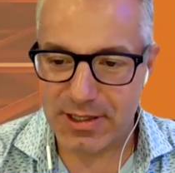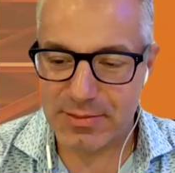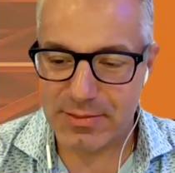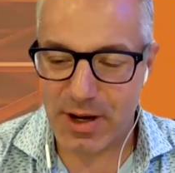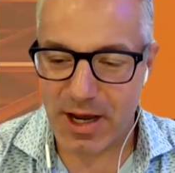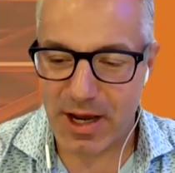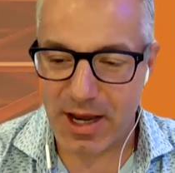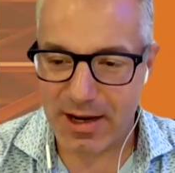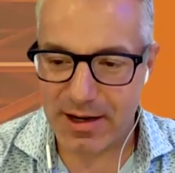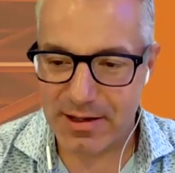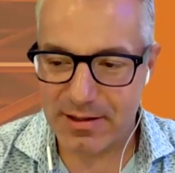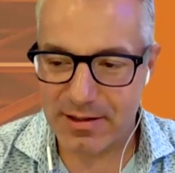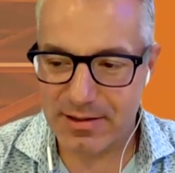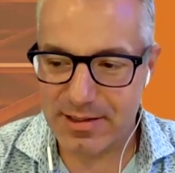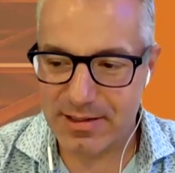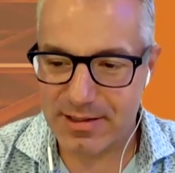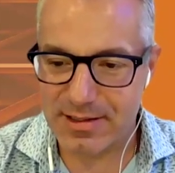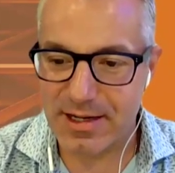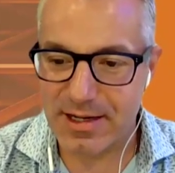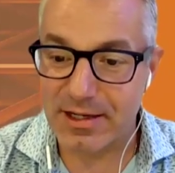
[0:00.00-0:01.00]
it is my
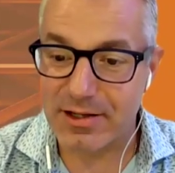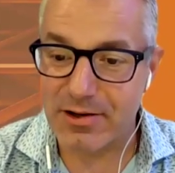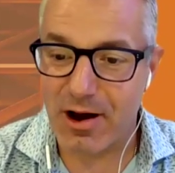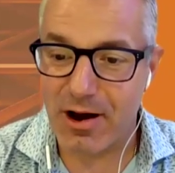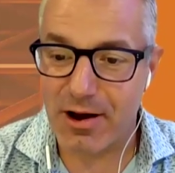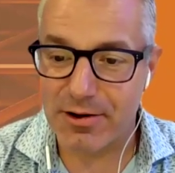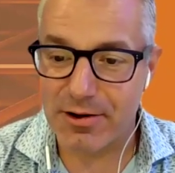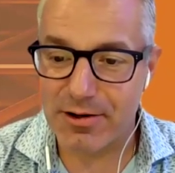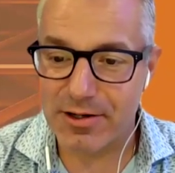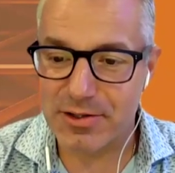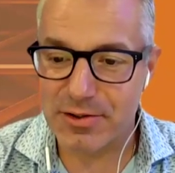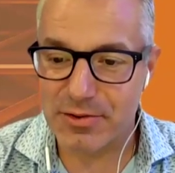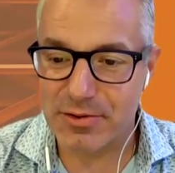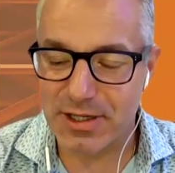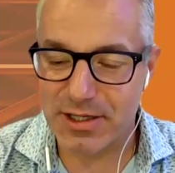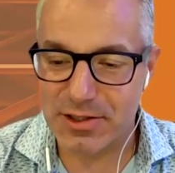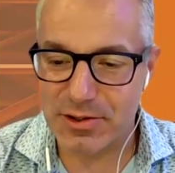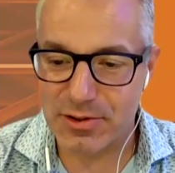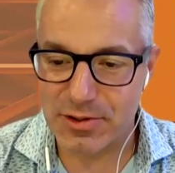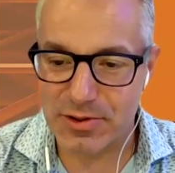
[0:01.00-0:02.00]
distinct honor
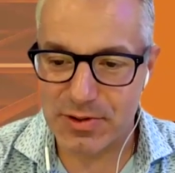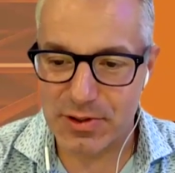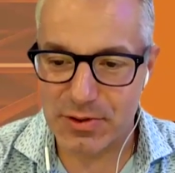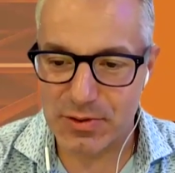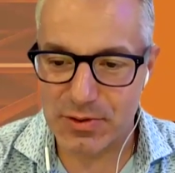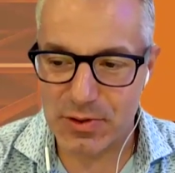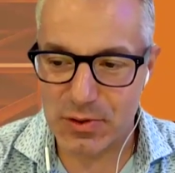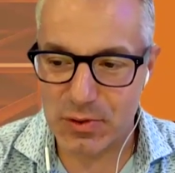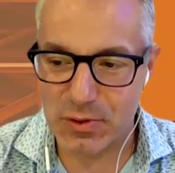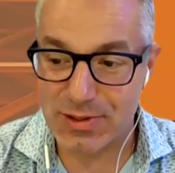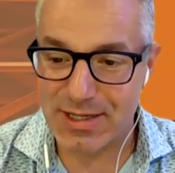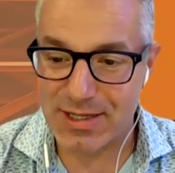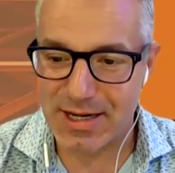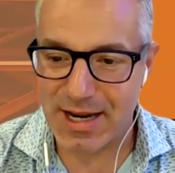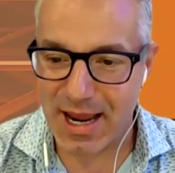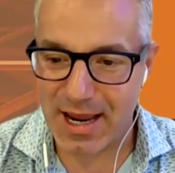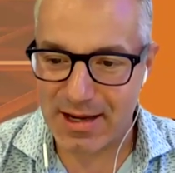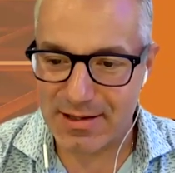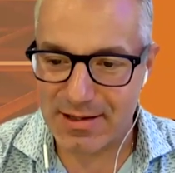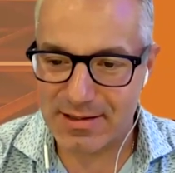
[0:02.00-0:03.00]
to introduce you to
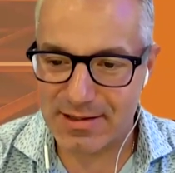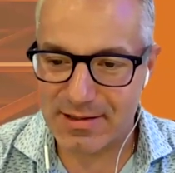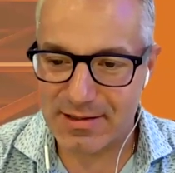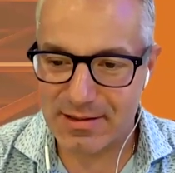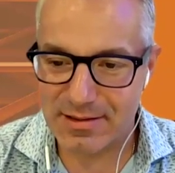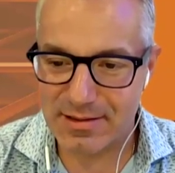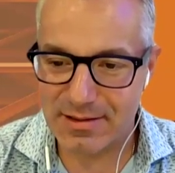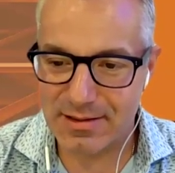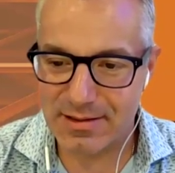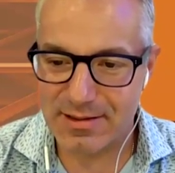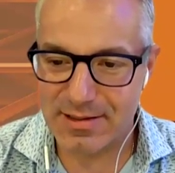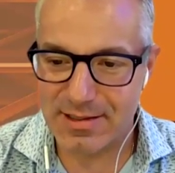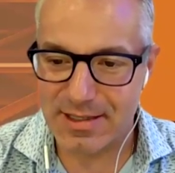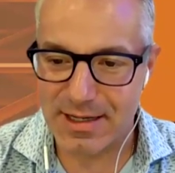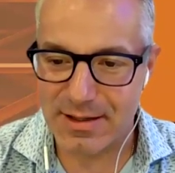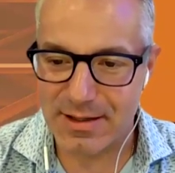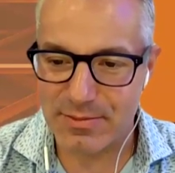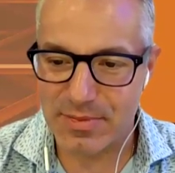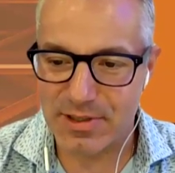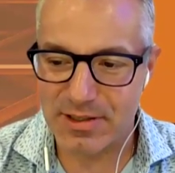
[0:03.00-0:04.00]
today's
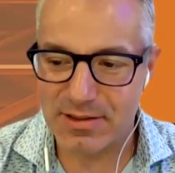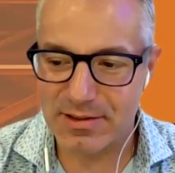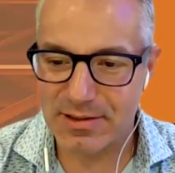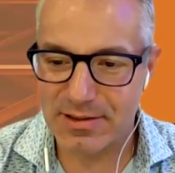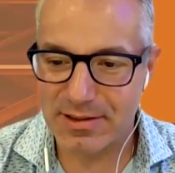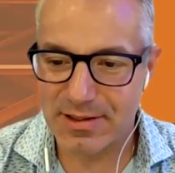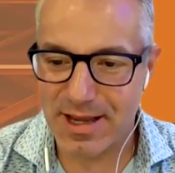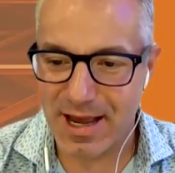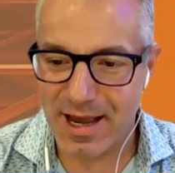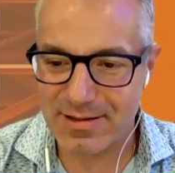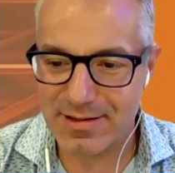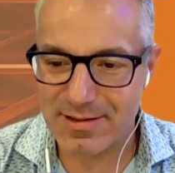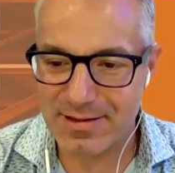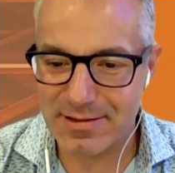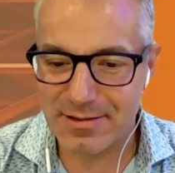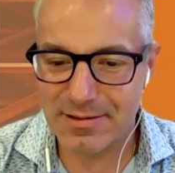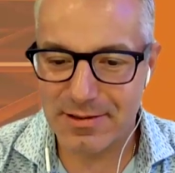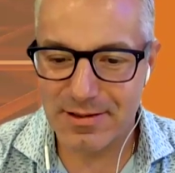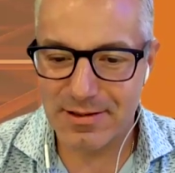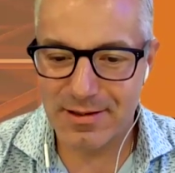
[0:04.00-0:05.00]
esteemed
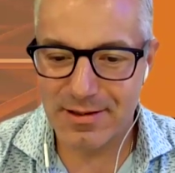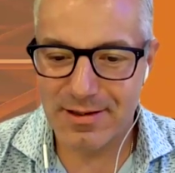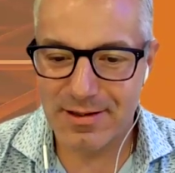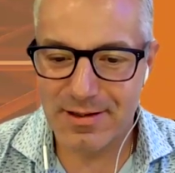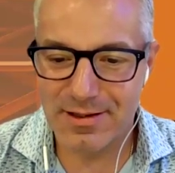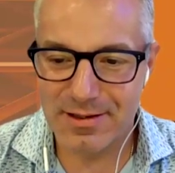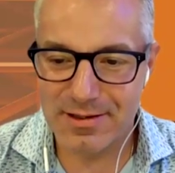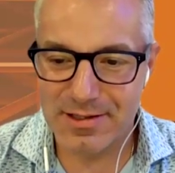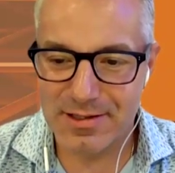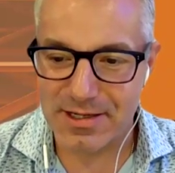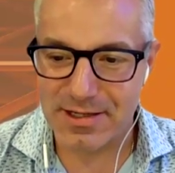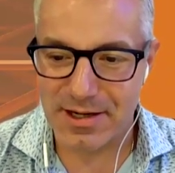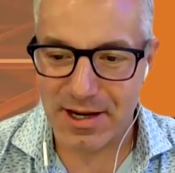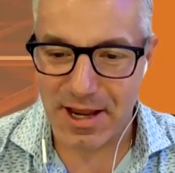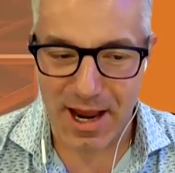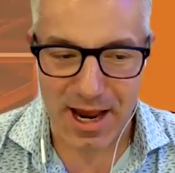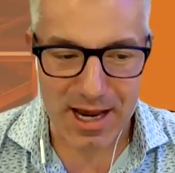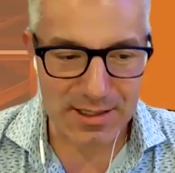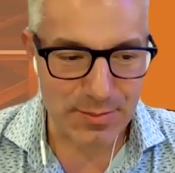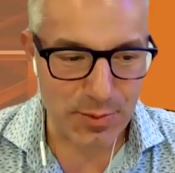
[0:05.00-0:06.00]
guest,
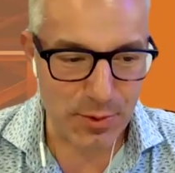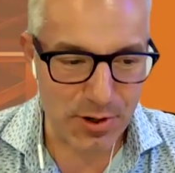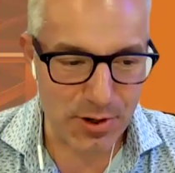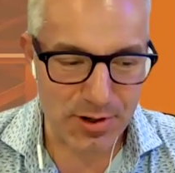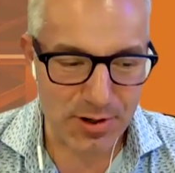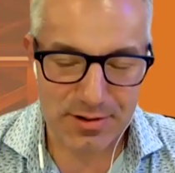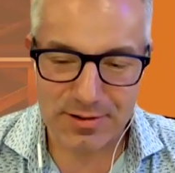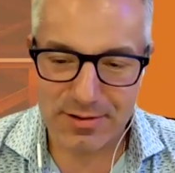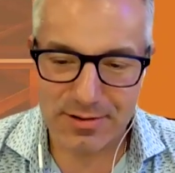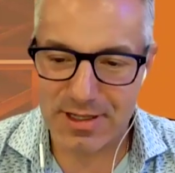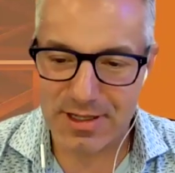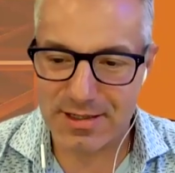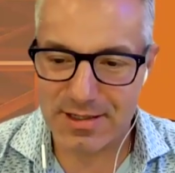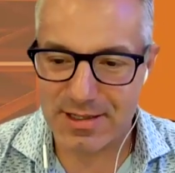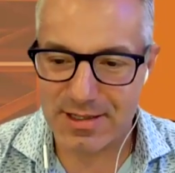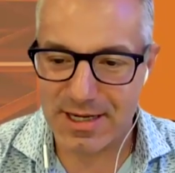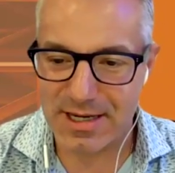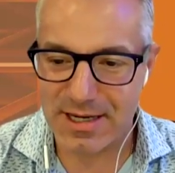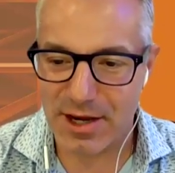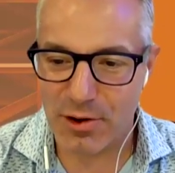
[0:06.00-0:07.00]
Jason Kaspar, the
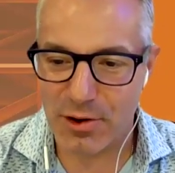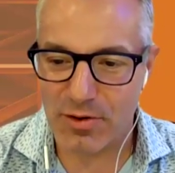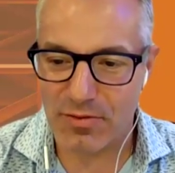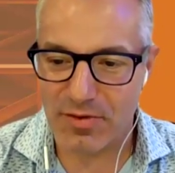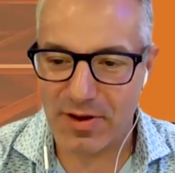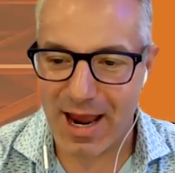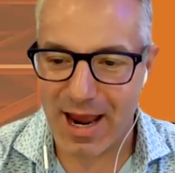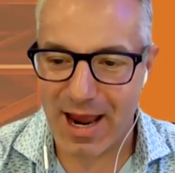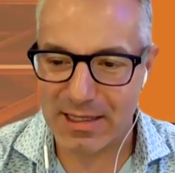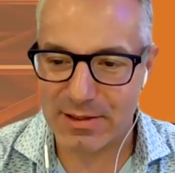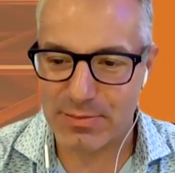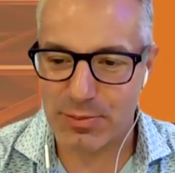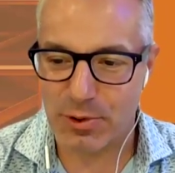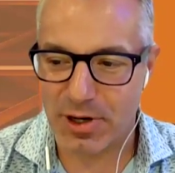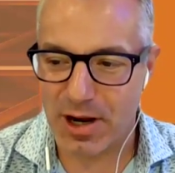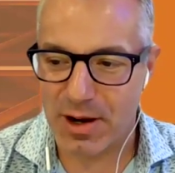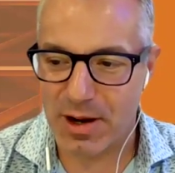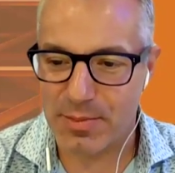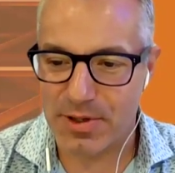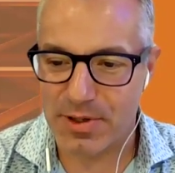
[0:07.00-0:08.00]
CEO of
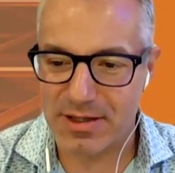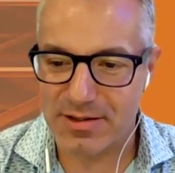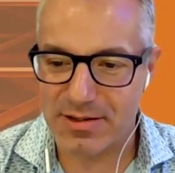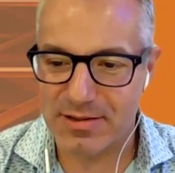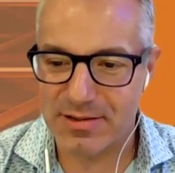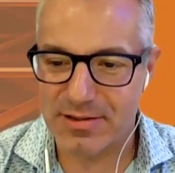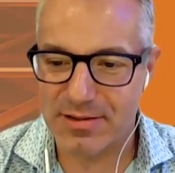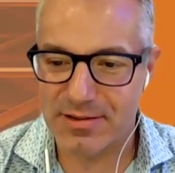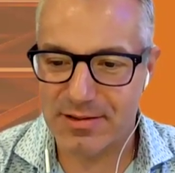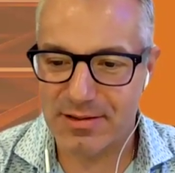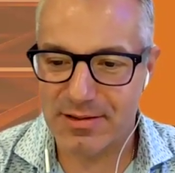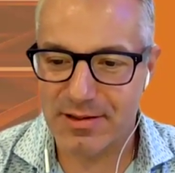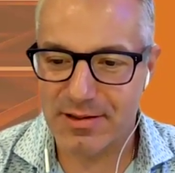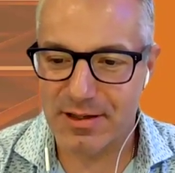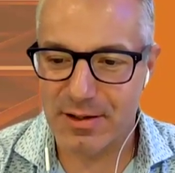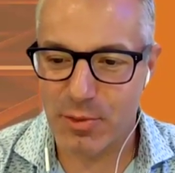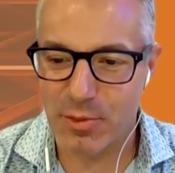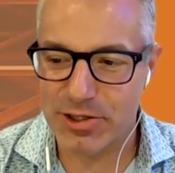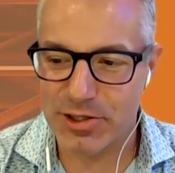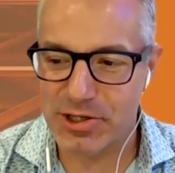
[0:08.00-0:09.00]
Kaspar Companies.
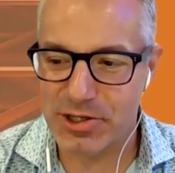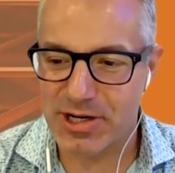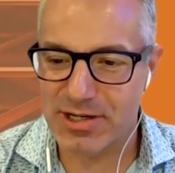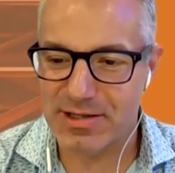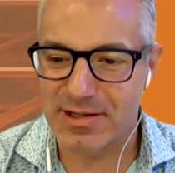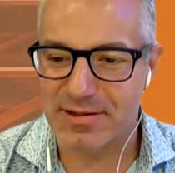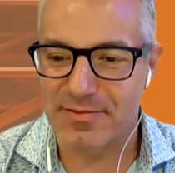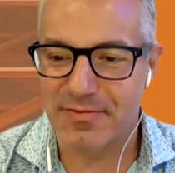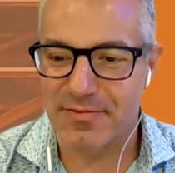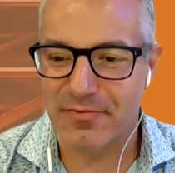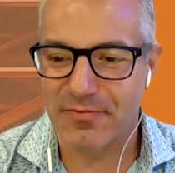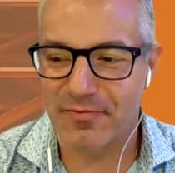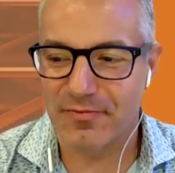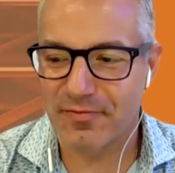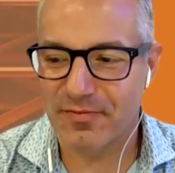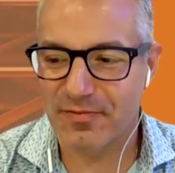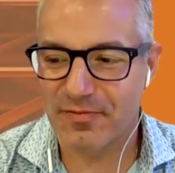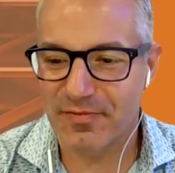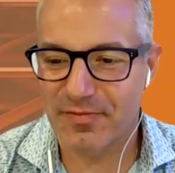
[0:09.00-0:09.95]
Good morning, Jason.